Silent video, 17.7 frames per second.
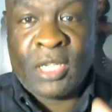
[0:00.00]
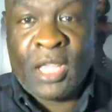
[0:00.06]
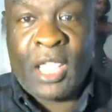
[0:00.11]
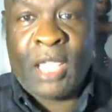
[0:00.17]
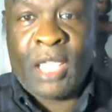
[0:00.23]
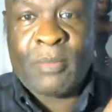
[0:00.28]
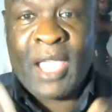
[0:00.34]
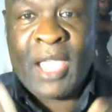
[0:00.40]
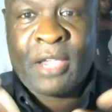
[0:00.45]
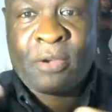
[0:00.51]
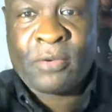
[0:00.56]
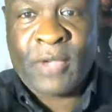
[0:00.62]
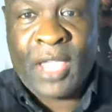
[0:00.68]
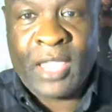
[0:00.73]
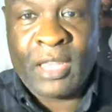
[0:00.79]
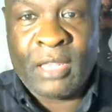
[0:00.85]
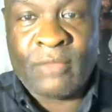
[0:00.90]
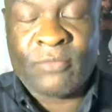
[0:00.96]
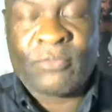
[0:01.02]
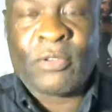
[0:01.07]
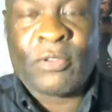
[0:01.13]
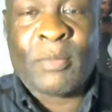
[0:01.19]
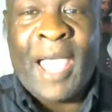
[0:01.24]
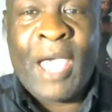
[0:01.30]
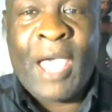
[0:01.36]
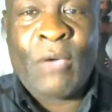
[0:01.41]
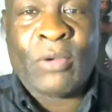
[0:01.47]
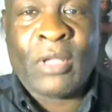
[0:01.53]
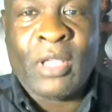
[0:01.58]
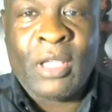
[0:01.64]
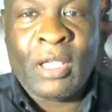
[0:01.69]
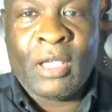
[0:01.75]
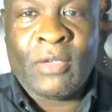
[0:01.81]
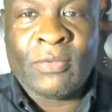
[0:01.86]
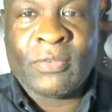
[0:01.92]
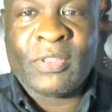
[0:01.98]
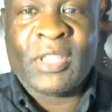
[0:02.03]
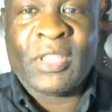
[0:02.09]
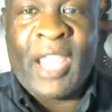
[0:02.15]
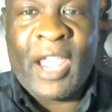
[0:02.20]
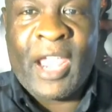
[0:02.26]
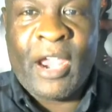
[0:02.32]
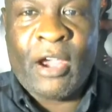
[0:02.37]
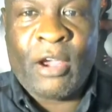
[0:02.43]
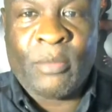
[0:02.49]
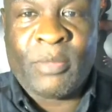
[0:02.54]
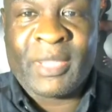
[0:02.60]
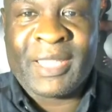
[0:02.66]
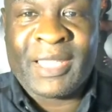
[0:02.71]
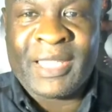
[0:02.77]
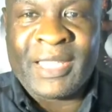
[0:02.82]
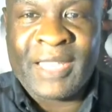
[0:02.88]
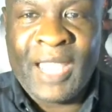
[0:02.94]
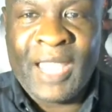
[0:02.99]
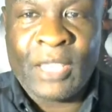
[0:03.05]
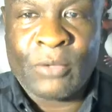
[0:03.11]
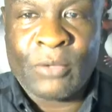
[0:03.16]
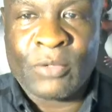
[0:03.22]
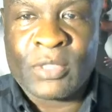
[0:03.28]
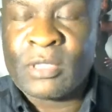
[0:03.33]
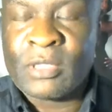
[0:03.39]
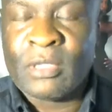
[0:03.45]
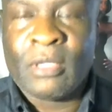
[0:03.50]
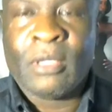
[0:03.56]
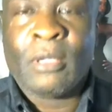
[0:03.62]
a name I created from out of the Arabic language,